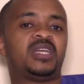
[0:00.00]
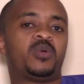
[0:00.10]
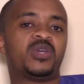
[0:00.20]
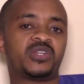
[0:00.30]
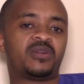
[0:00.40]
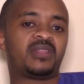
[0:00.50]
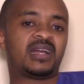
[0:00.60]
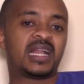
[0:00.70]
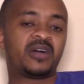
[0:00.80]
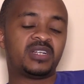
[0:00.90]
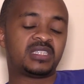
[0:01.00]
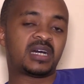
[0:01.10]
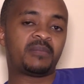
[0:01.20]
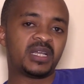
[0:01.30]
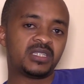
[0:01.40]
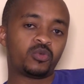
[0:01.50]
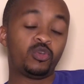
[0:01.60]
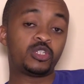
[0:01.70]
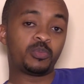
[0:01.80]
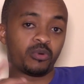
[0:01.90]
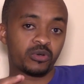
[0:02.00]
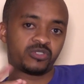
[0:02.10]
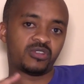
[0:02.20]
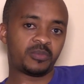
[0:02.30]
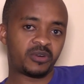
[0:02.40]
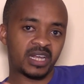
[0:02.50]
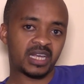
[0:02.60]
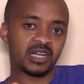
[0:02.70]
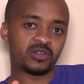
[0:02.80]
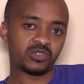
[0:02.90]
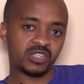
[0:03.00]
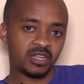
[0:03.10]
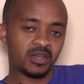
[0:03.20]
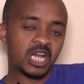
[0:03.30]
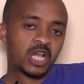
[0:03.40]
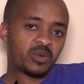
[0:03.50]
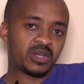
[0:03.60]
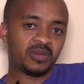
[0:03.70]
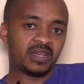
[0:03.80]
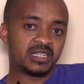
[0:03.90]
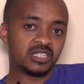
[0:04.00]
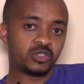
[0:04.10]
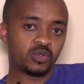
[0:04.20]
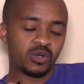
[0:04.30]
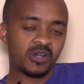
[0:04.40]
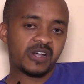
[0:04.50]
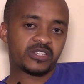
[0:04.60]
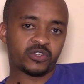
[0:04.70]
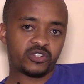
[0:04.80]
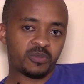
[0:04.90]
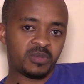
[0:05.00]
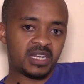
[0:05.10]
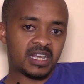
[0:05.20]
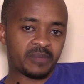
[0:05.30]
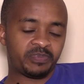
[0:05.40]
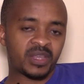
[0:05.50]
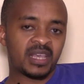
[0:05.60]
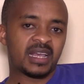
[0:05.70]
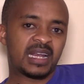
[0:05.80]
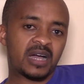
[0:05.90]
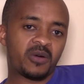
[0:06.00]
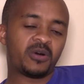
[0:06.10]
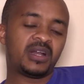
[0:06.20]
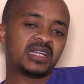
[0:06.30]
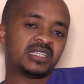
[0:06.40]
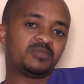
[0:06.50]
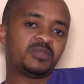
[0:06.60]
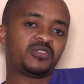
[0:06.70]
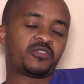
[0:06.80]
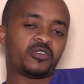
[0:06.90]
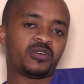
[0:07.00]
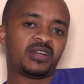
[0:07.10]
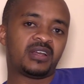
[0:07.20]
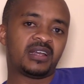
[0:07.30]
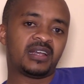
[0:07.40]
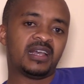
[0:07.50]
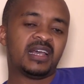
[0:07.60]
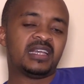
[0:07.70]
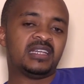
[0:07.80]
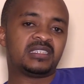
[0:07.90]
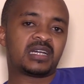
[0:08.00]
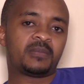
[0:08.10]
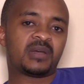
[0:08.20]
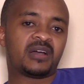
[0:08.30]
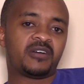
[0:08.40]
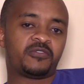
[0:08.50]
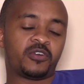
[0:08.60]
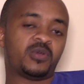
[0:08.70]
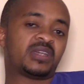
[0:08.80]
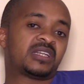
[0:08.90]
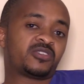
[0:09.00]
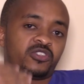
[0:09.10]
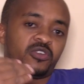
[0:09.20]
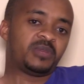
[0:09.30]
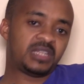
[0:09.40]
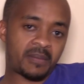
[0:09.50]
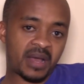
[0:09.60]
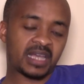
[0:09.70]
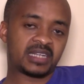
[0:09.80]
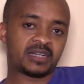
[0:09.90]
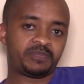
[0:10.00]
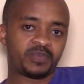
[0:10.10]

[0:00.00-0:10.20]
equation that now determines which post you are more likely to see when you get into social media. And now, what does this mean for for you as a social media marketer?